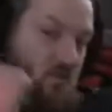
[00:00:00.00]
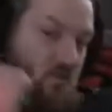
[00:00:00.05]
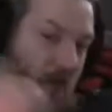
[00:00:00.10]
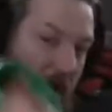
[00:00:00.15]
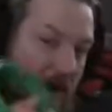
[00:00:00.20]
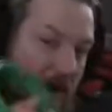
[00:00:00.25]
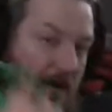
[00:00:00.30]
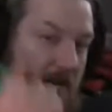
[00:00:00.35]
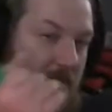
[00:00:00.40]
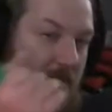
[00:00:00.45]

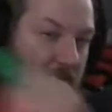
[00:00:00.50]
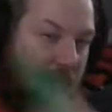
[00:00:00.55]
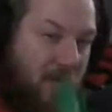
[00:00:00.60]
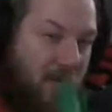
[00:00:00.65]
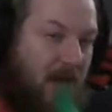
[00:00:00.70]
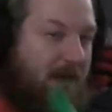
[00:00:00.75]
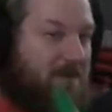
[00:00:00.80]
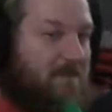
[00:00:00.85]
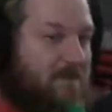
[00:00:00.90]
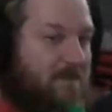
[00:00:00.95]
random
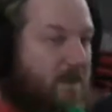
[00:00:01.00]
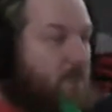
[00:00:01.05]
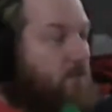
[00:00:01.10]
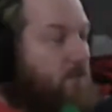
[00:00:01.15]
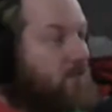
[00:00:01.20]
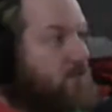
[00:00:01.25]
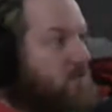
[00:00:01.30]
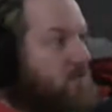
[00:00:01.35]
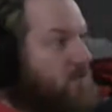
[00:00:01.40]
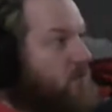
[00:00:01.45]
fat
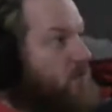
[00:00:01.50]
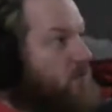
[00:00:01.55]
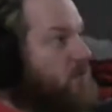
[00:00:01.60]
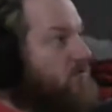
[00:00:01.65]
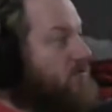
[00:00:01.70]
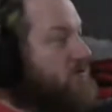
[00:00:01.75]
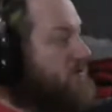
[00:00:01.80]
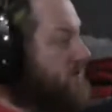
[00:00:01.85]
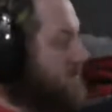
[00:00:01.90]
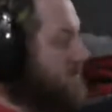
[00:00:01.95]
sample
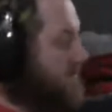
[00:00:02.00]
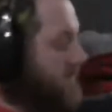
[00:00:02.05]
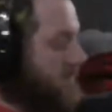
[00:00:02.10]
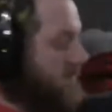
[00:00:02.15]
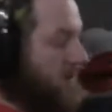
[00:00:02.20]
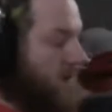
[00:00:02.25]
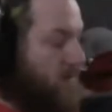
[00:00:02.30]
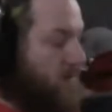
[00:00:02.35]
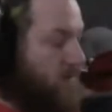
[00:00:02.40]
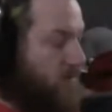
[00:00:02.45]
spools,
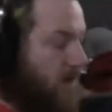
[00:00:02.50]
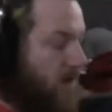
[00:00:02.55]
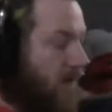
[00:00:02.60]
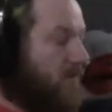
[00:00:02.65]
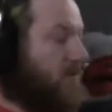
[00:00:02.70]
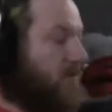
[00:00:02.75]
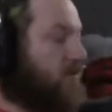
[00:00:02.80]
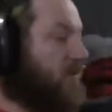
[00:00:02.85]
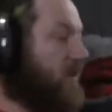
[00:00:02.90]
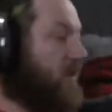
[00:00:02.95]
I
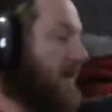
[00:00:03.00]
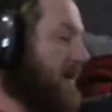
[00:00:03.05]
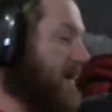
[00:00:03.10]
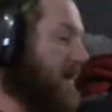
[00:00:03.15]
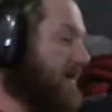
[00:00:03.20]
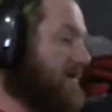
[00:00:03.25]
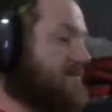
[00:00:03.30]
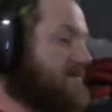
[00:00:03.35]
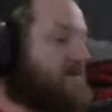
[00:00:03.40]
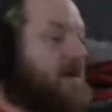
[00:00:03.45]
probably would have had
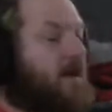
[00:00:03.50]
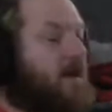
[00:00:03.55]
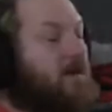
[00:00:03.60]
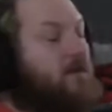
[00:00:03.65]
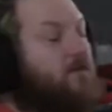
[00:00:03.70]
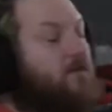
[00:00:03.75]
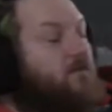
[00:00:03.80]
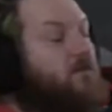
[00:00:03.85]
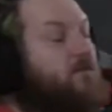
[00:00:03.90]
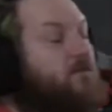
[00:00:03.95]

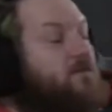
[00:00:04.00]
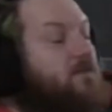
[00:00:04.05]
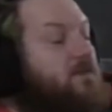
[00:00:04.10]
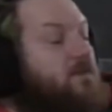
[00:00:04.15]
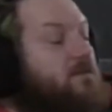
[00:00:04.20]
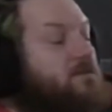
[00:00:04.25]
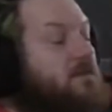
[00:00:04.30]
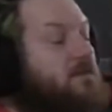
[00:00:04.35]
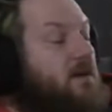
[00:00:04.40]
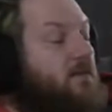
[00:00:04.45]
exactly
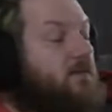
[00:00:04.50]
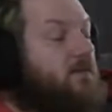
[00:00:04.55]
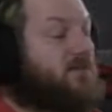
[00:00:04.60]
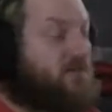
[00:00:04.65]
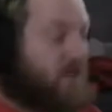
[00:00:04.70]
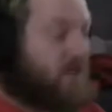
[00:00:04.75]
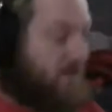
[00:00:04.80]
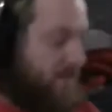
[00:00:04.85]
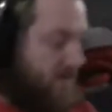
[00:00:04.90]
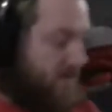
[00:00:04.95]
15 samples
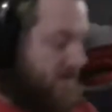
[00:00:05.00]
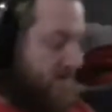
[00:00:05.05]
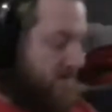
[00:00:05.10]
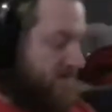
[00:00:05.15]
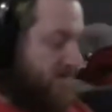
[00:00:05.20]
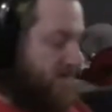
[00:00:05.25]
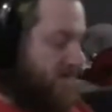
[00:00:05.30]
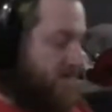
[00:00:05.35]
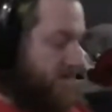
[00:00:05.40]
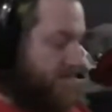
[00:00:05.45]
off that
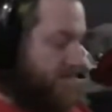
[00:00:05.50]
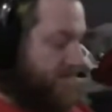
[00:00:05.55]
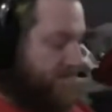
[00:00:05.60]
spool.